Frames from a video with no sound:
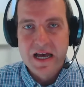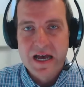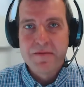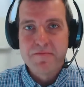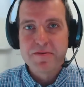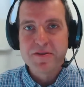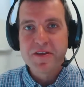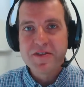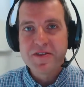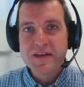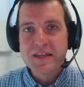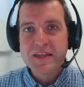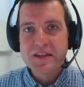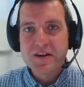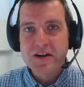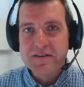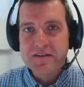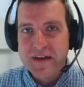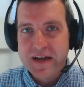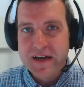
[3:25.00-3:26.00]
But the thing that
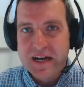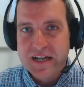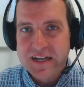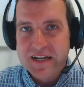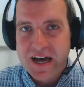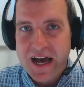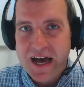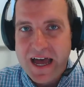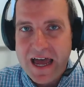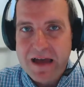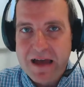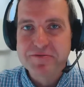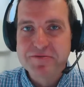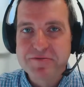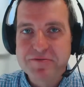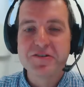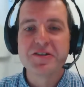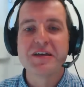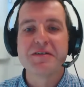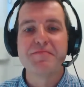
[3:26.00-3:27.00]
I found
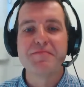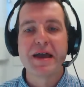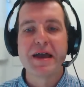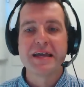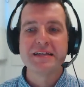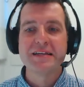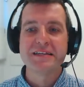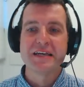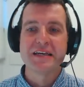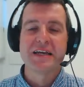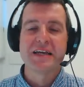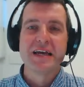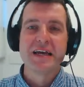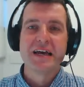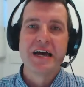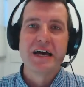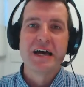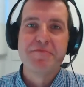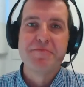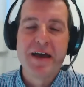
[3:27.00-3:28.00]
absolutely amazing
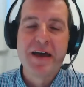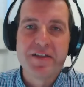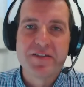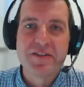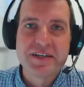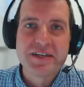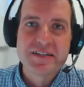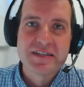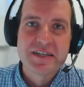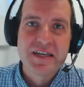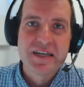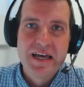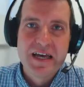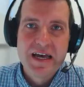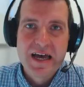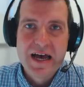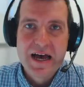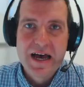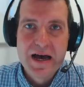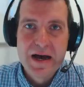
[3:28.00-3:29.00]
about this
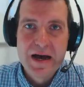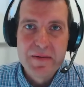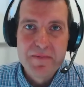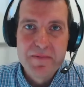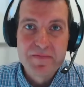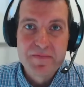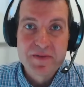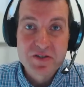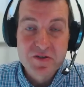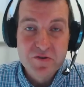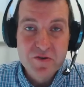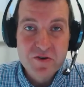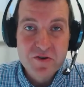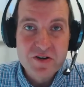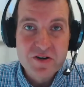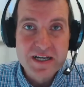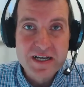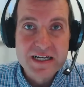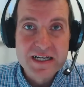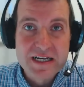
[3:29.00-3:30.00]
um,
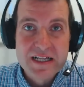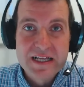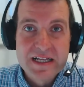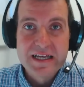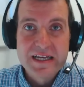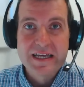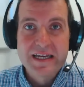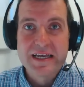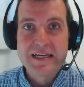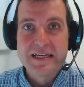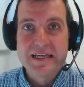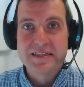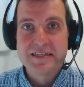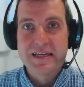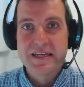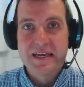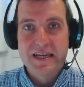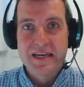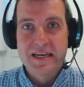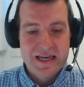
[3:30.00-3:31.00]
story is
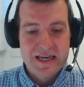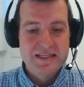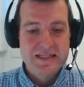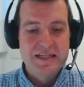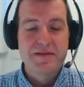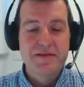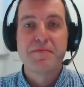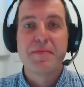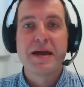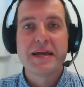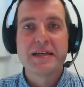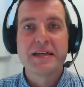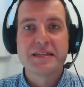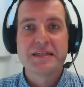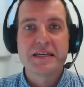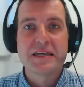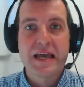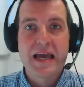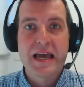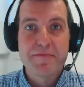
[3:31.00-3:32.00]
it's an
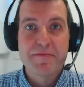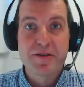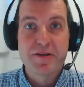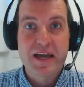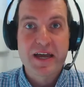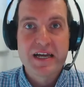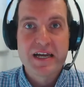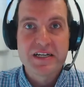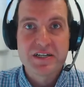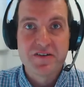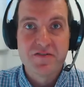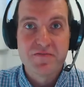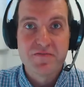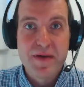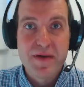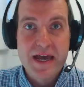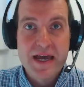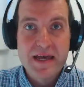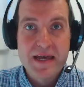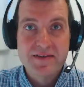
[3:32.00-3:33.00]
amazing application of
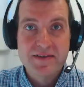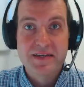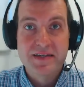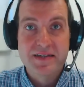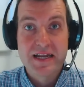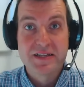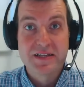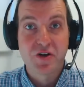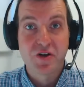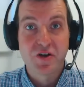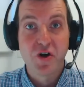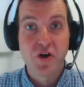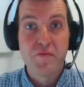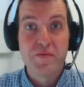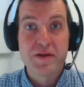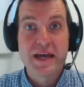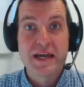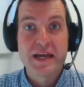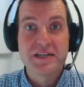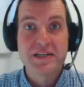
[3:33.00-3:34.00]
maths and it's a
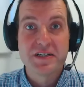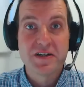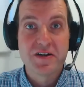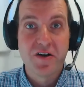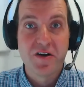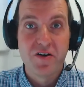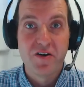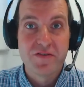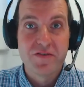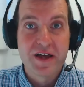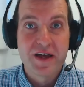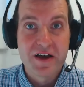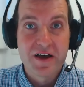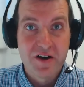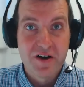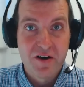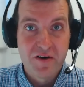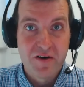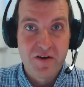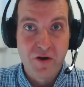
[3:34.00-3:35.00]
combination of,
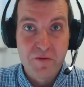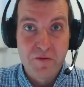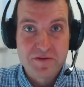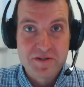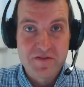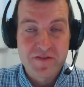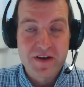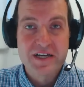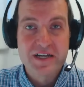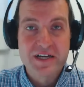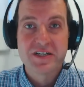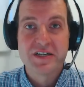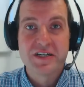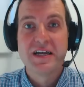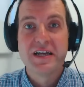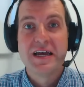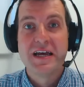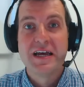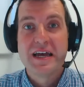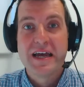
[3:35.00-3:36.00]
of observation
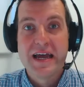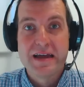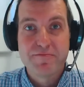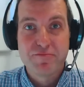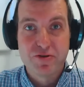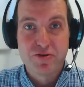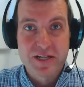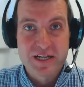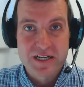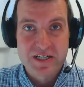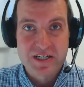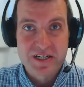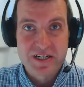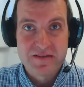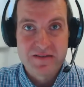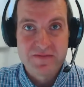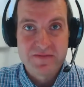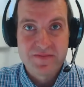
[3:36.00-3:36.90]
and prediction.